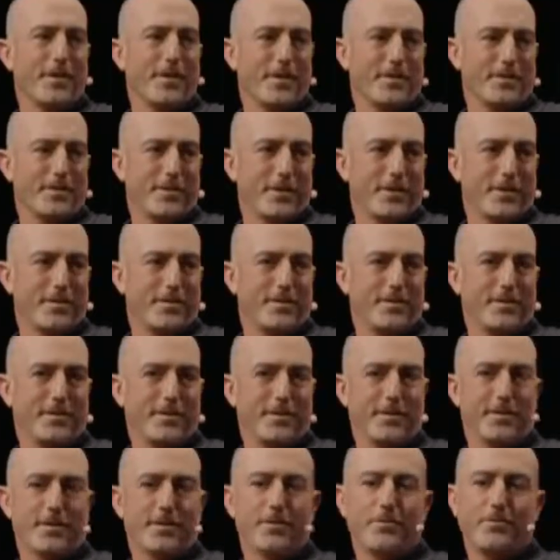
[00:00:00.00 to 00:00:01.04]
that
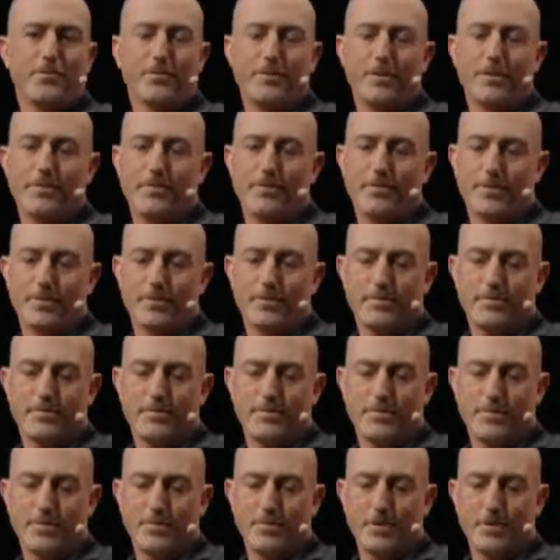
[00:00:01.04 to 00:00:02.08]
is
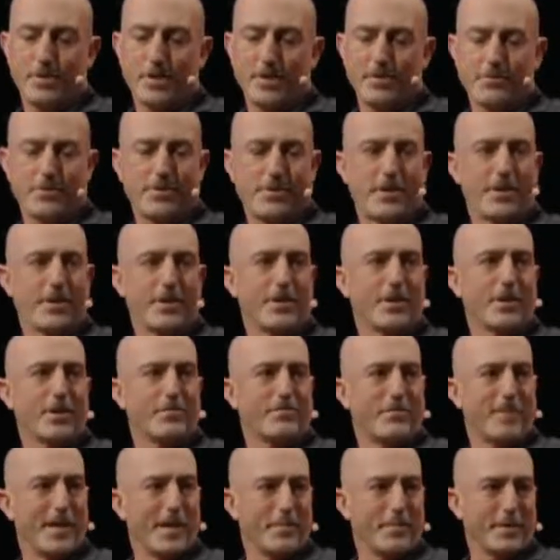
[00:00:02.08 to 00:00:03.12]
somewhat legendary in our
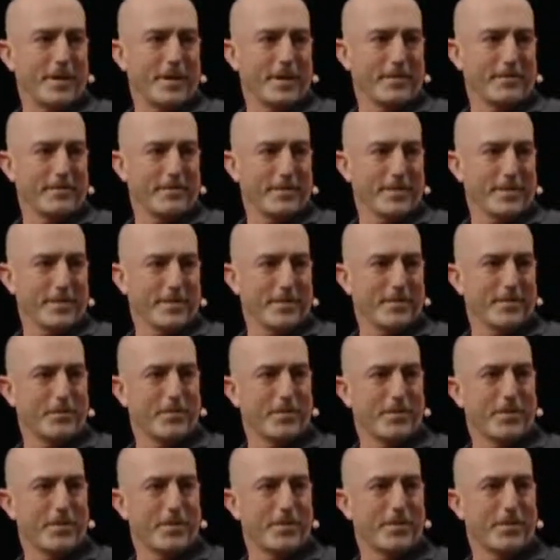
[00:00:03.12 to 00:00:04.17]
family.
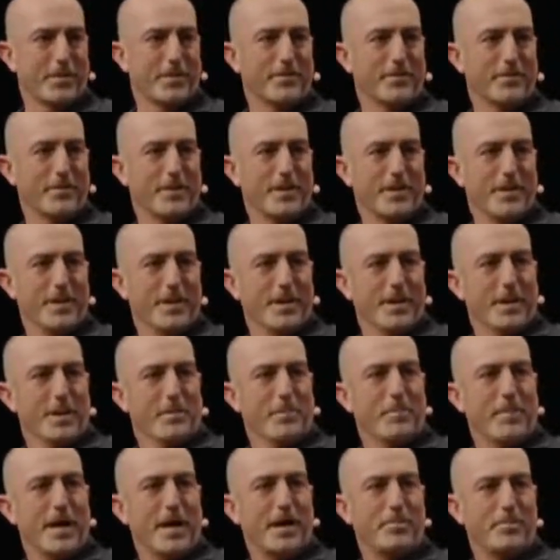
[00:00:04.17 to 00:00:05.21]
One of the things that
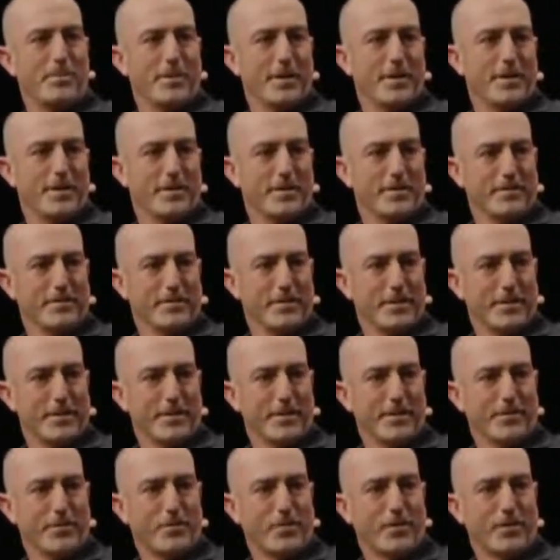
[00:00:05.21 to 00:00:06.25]
Pop did
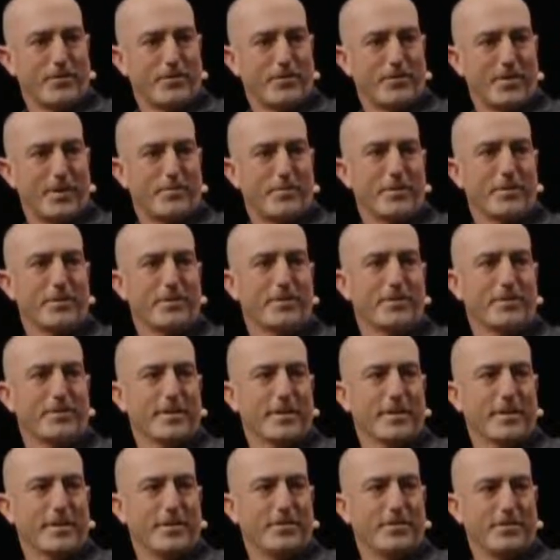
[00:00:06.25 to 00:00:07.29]
one summer, it
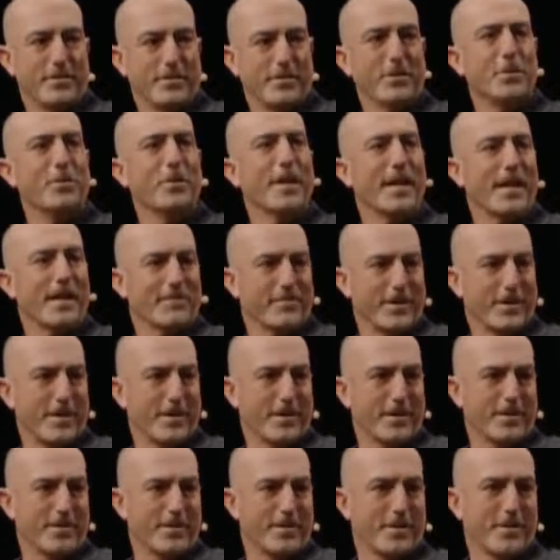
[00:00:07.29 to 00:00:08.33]
was a little out of
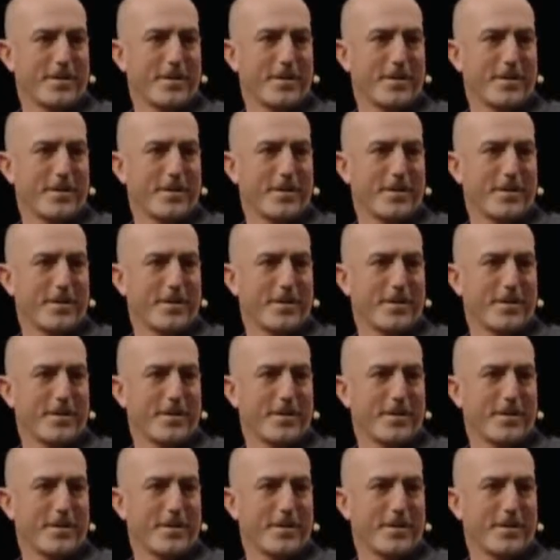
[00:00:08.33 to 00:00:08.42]
character.